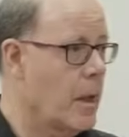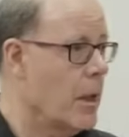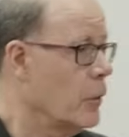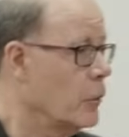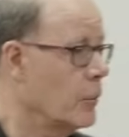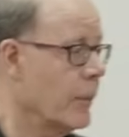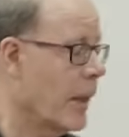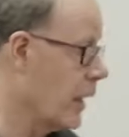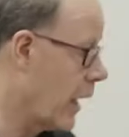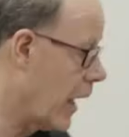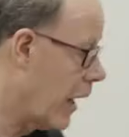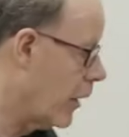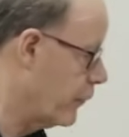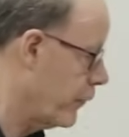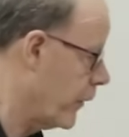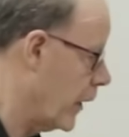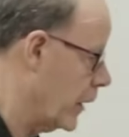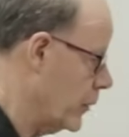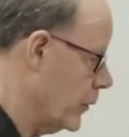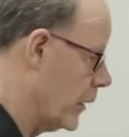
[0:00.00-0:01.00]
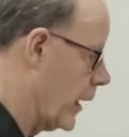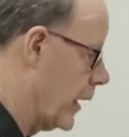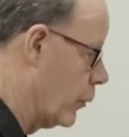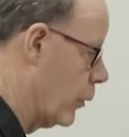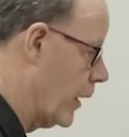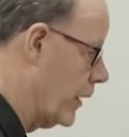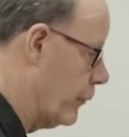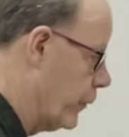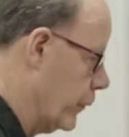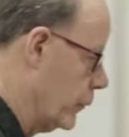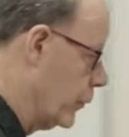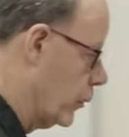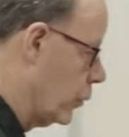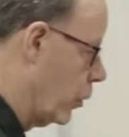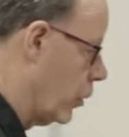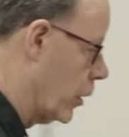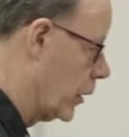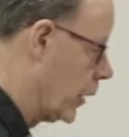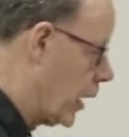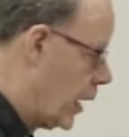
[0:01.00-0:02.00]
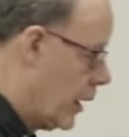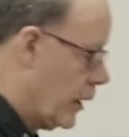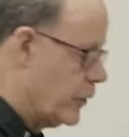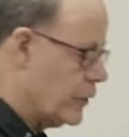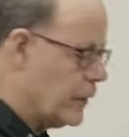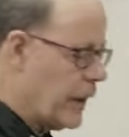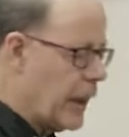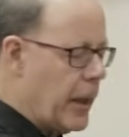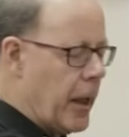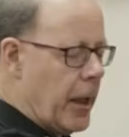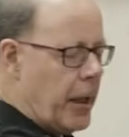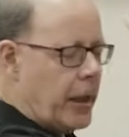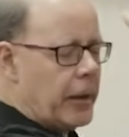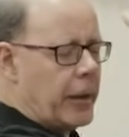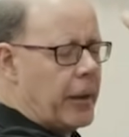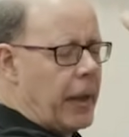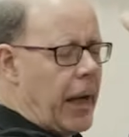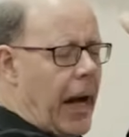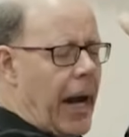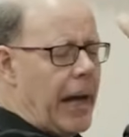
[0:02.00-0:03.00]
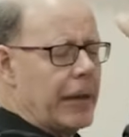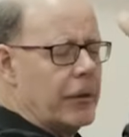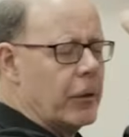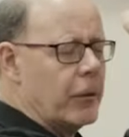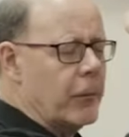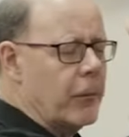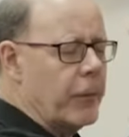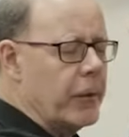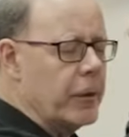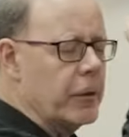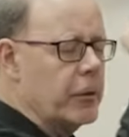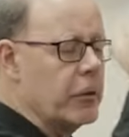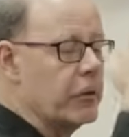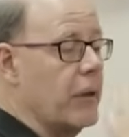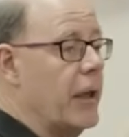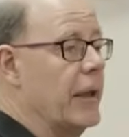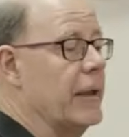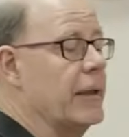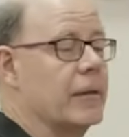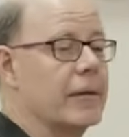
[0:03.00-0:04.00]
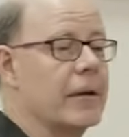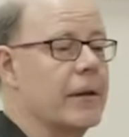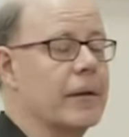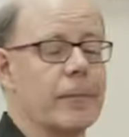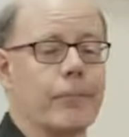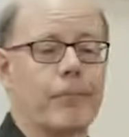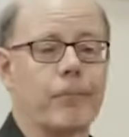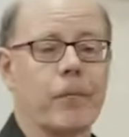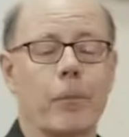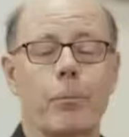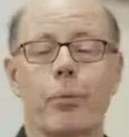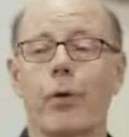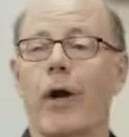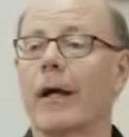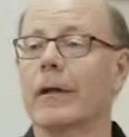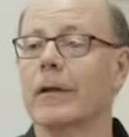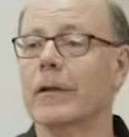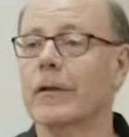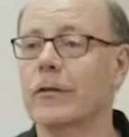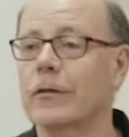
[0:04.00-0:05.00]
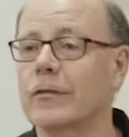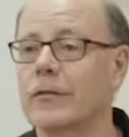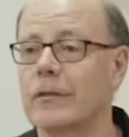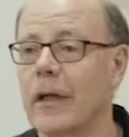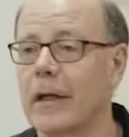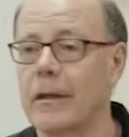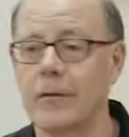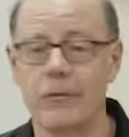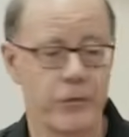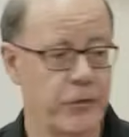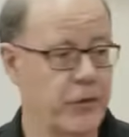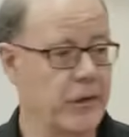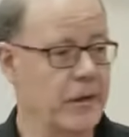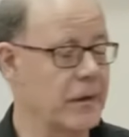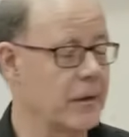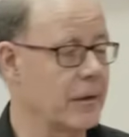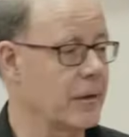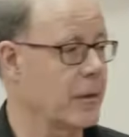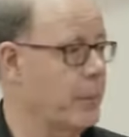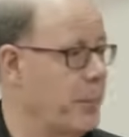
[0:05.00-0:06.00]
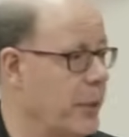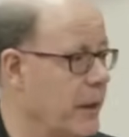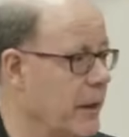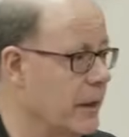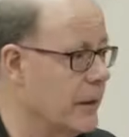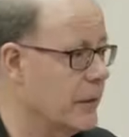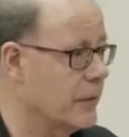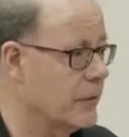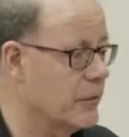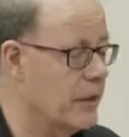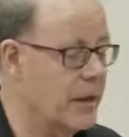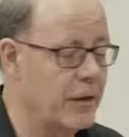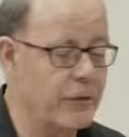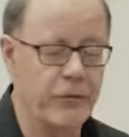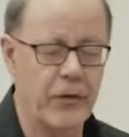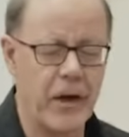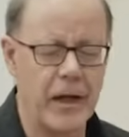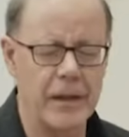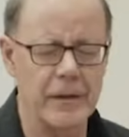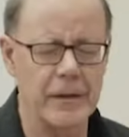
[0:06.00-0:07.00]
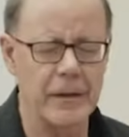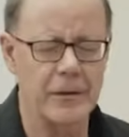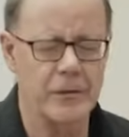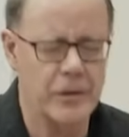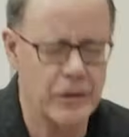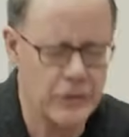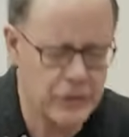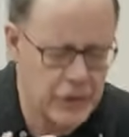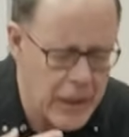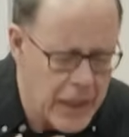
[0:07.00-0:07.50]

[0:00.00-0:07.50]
No matter how far you got away from the Lord, say, you're like the prodigal son feeding the pigs. He finally, it says,